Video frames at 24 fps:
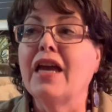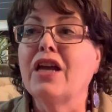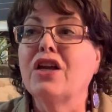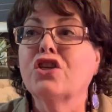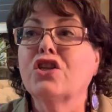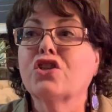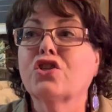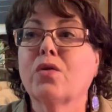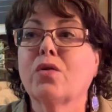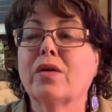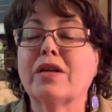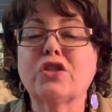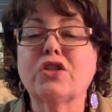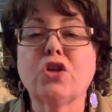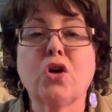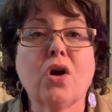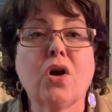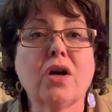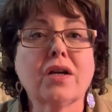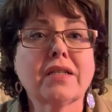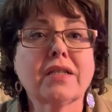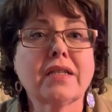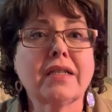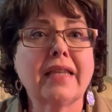So I
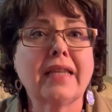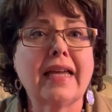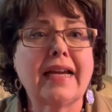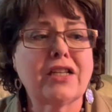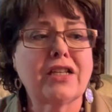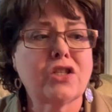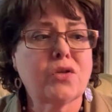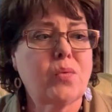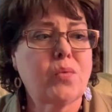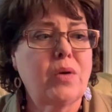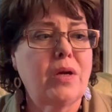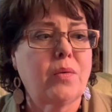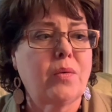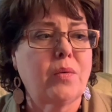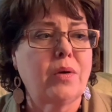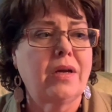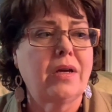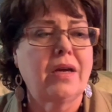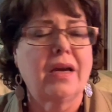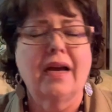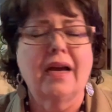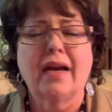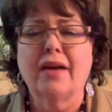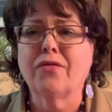talked last week,
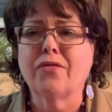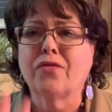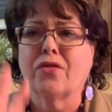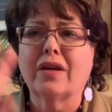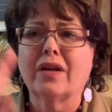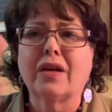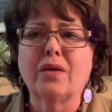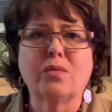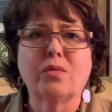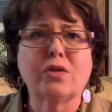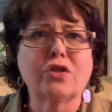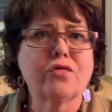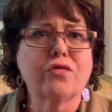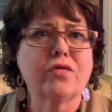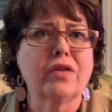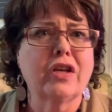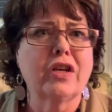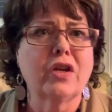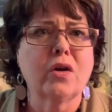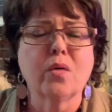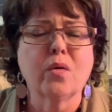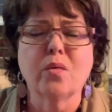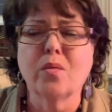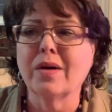we I forget which
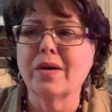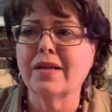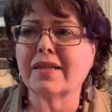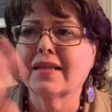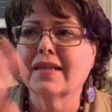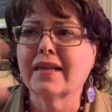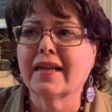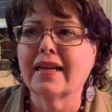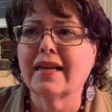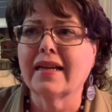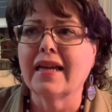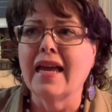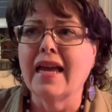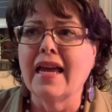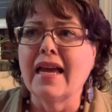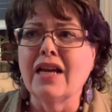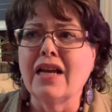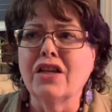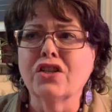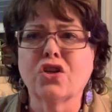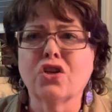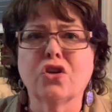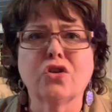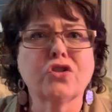video it was and I
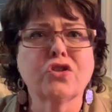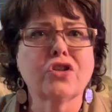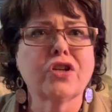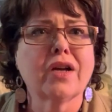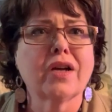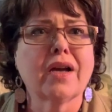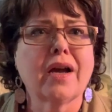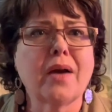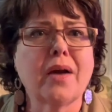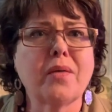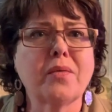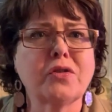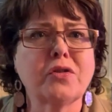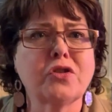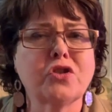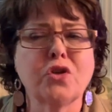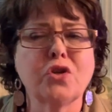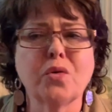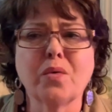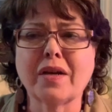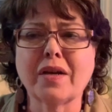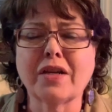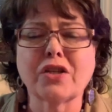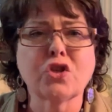told you I was
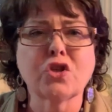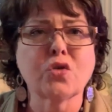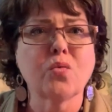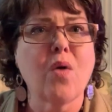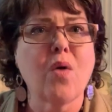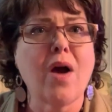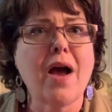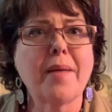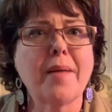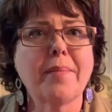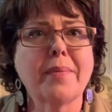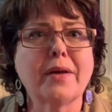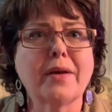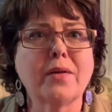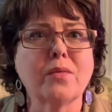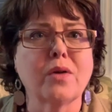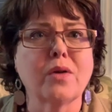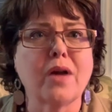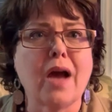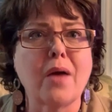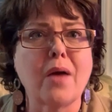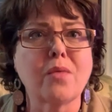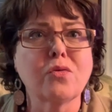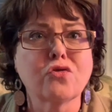doing a swap and it,
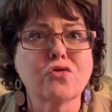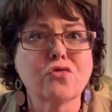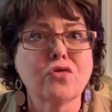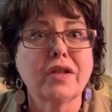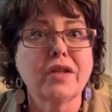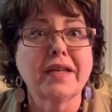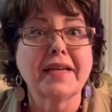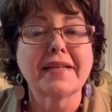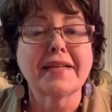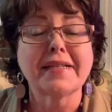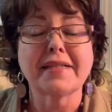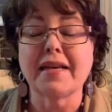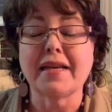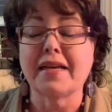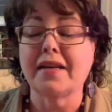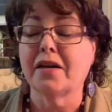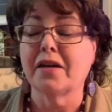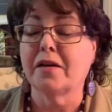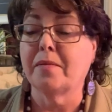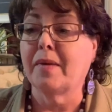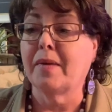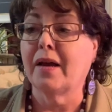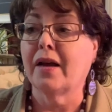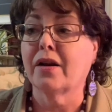I was really
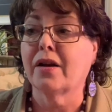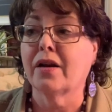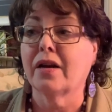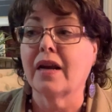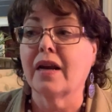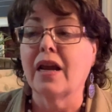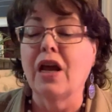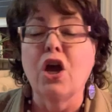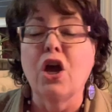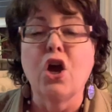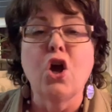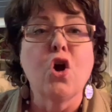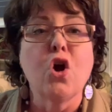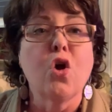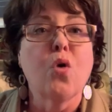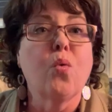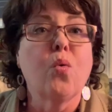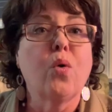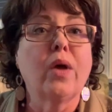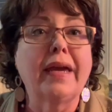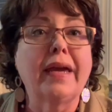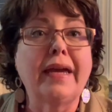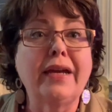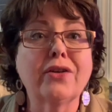excited about it.
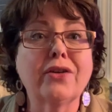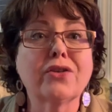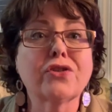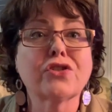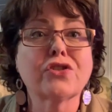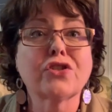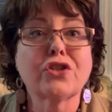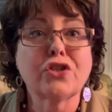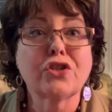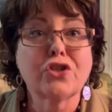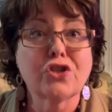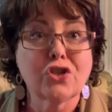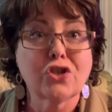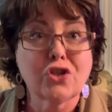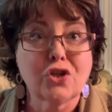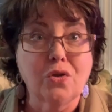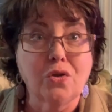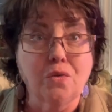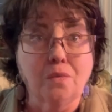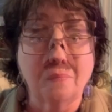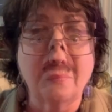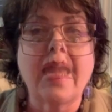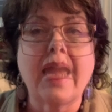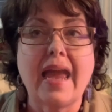Well, here's the scoop.
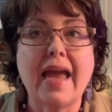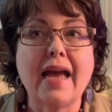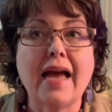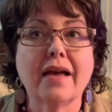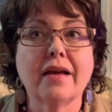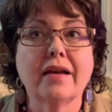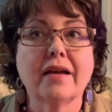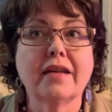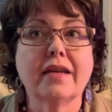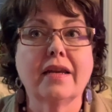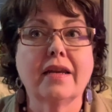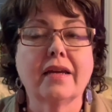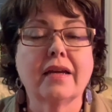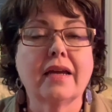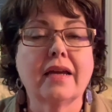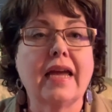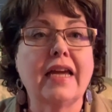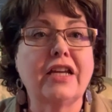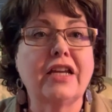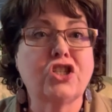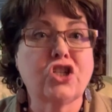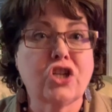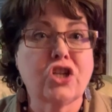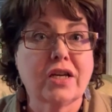We had
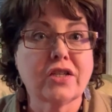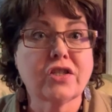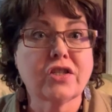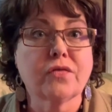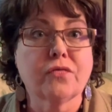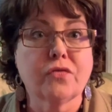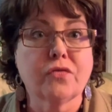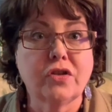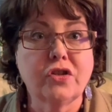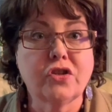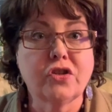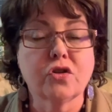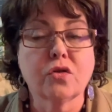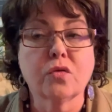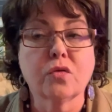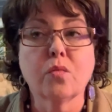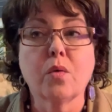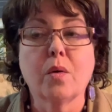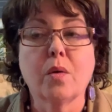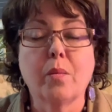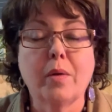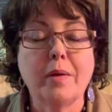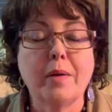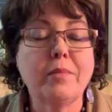a chest freezer.
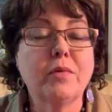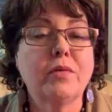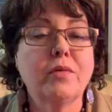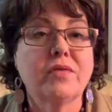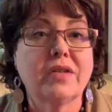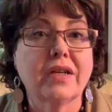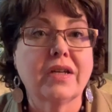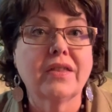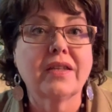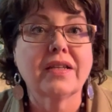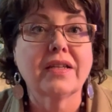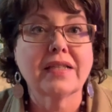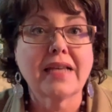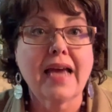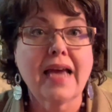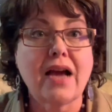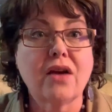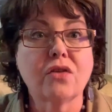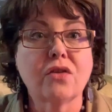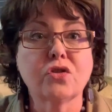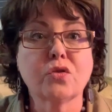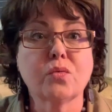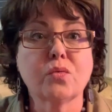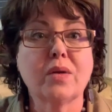When we moved in this
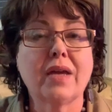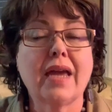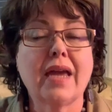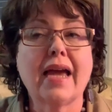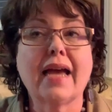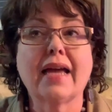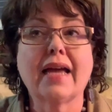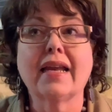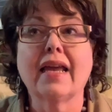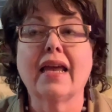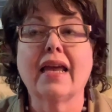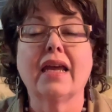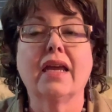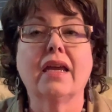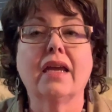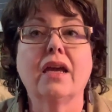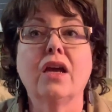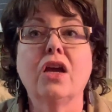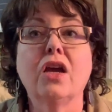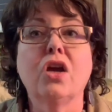house, we had a,